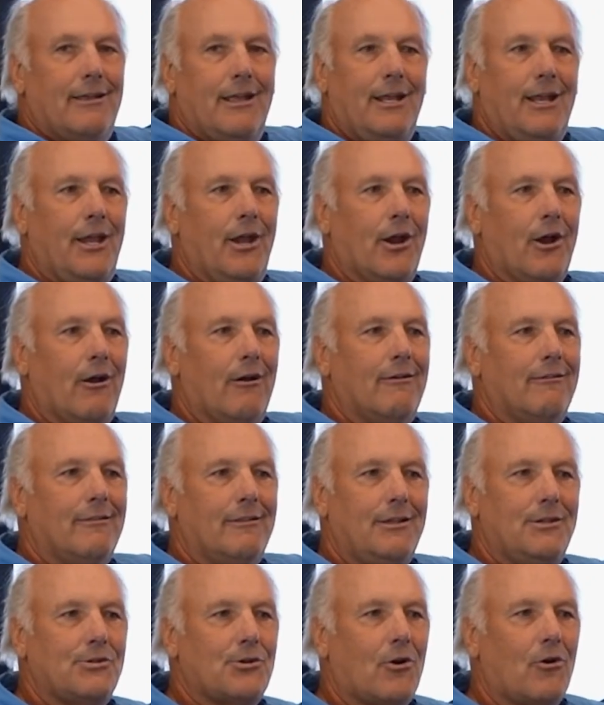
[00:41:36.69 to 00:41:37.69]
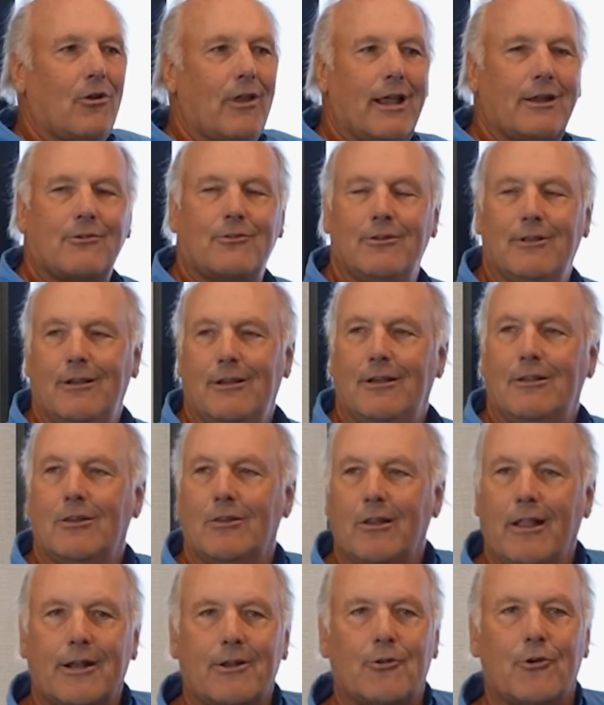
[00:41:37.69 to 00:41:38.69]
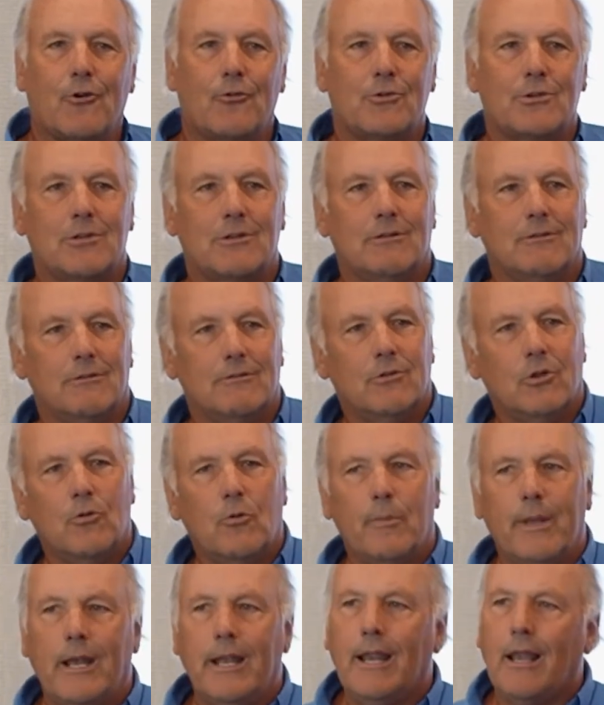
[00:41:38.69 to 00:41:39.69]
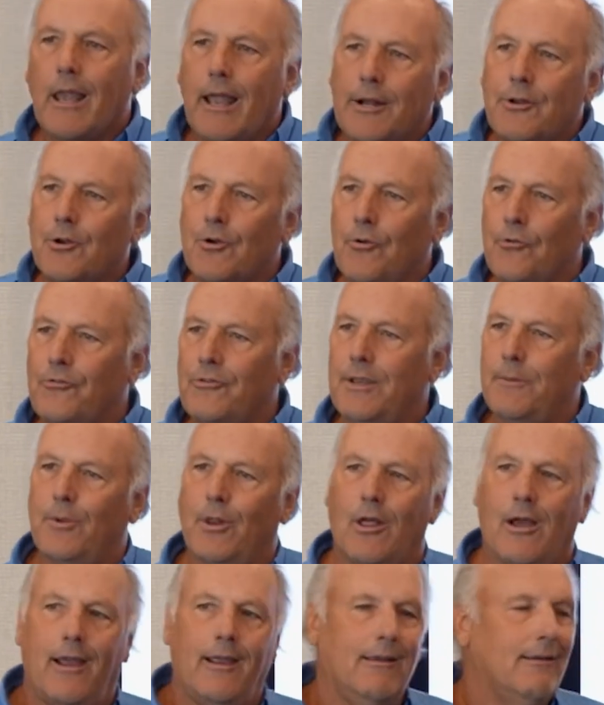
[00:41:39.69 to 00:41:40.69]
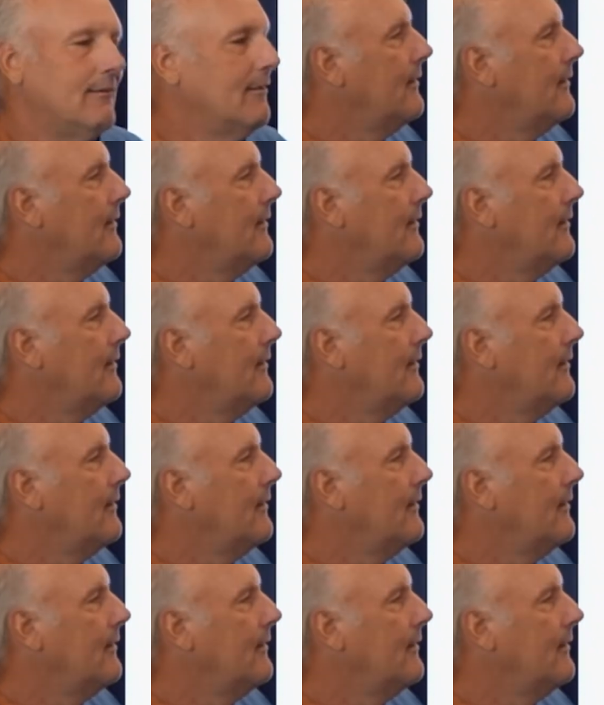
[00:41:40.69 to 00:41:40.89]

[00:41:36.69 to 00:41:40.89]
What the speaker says: and here, these are a little bit of electrical stimuli,